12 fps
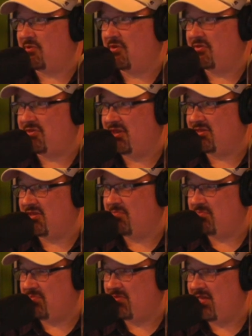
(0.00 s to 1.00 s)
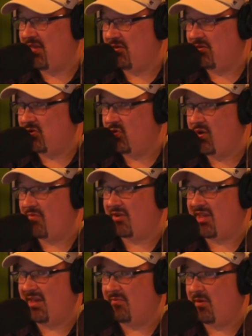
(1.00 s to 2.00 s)
just one of those things that uh,
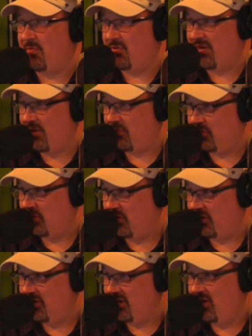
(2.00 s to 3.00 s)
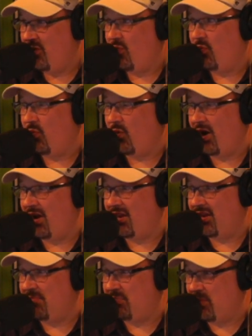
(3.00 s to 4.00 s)
whoever came up with that rule
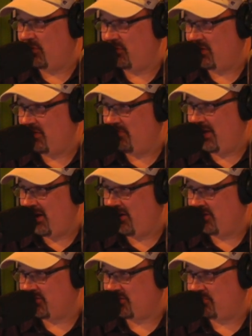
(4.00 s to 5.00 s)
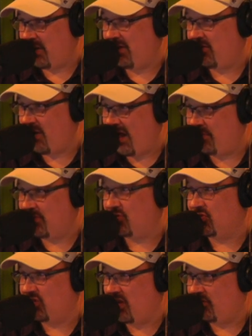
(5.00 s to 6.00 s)
wanted people to be embarrassed Right. by grabbing
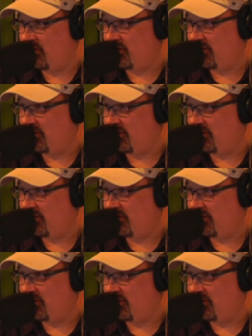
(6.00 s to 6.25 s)
the shovel